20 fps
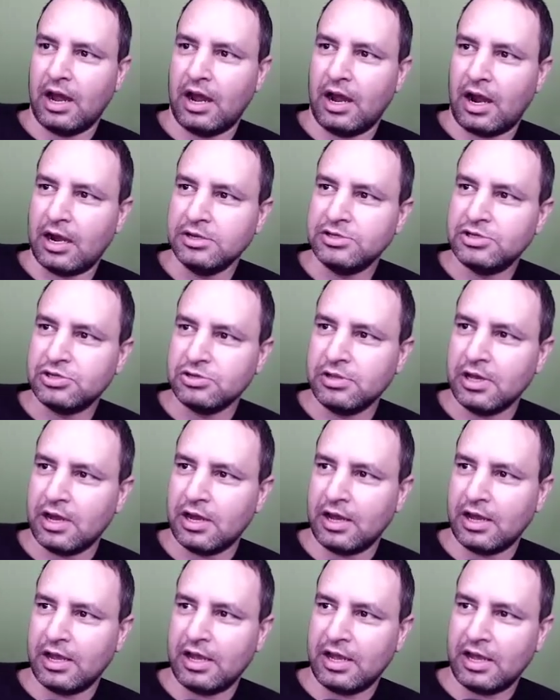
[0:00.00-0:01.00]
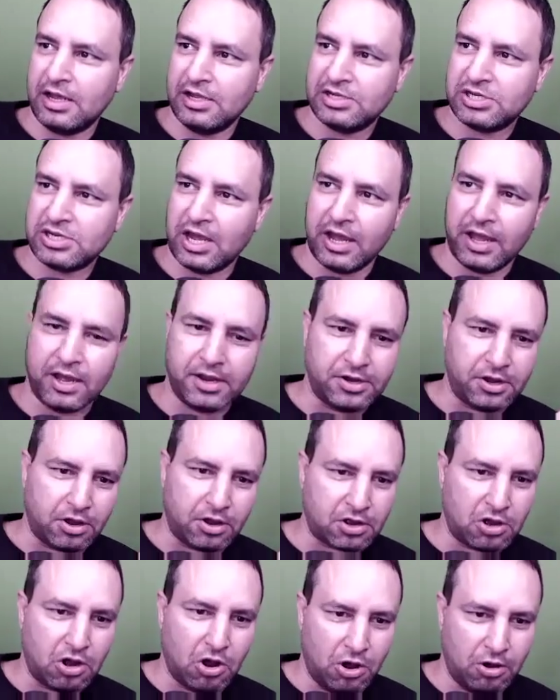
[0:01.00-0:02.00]
Arjuna
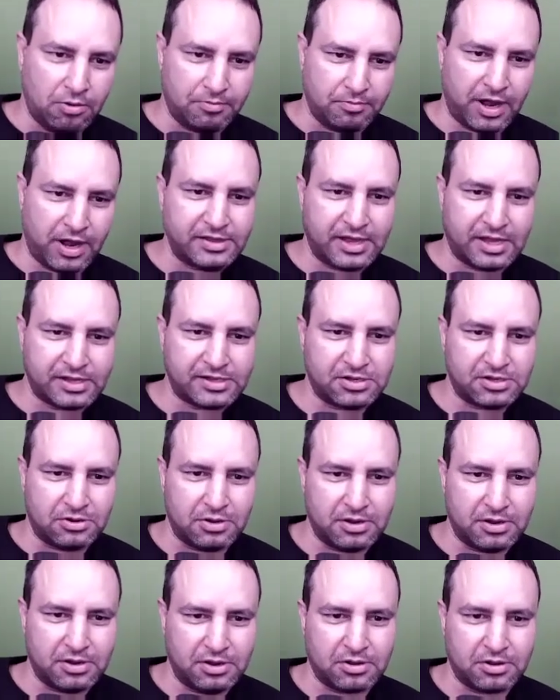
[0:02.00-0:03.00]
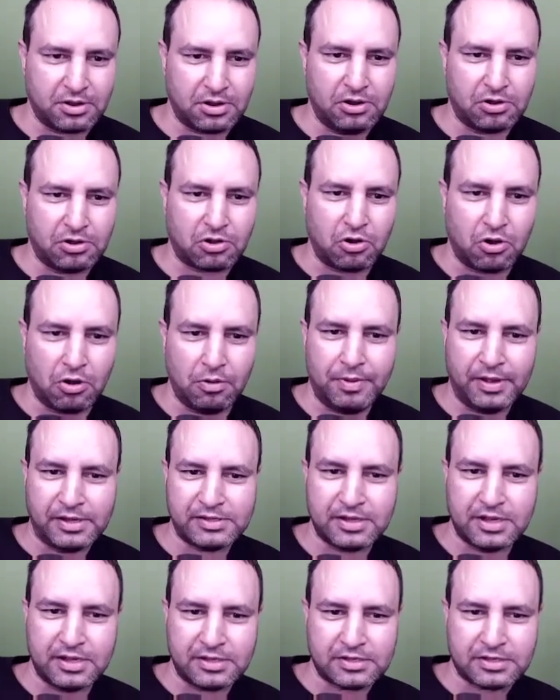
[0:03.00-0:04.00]
Ishaya.com, right? That's your core
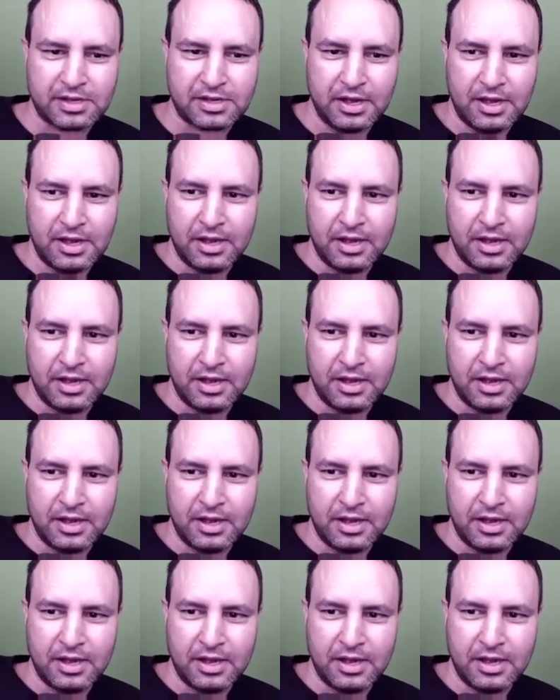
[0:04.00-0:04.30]
business.